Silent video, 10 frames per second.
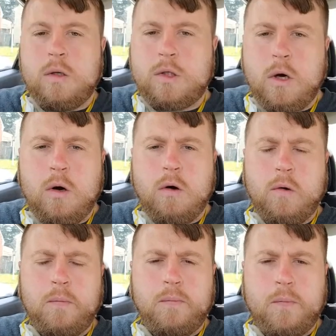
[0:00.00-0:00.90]

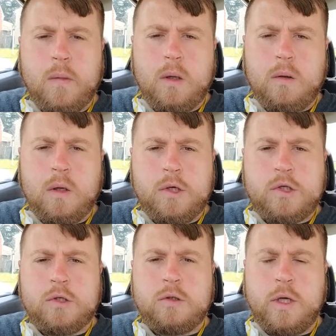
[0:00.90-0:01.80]
So
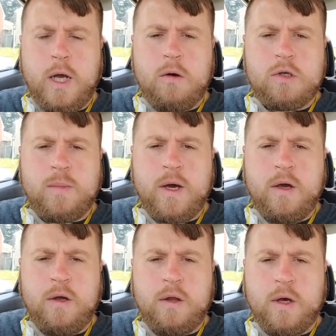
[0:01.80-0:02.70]
today was
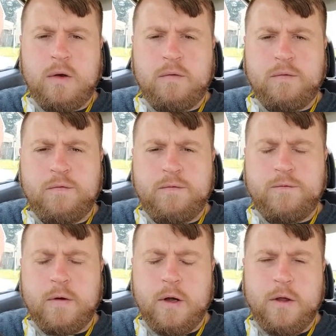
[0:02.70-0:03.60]
my
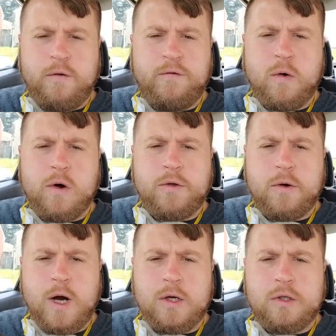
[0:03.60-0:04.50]
fourth
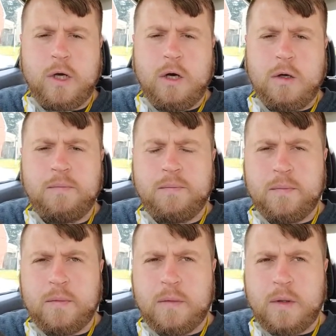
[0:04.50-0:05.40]
garage sale
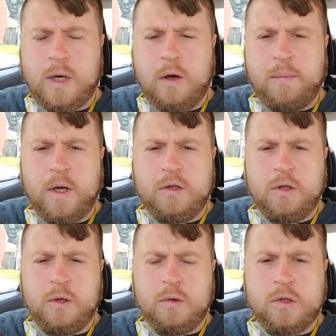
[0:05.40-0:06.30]
that I've been
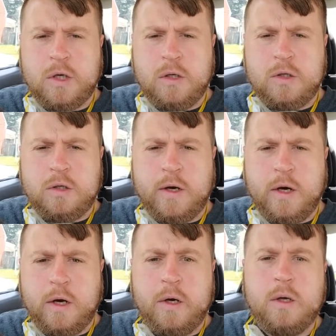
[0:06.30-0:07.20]
to since
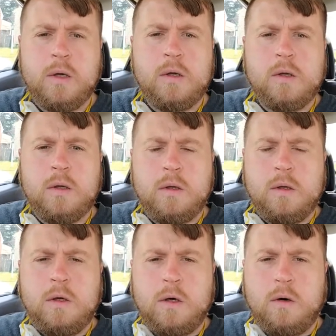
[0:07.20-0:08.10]

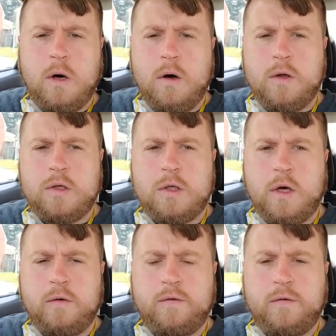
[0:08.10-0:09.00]
all this
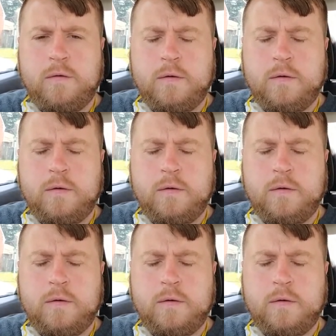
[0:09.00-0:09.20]
stuff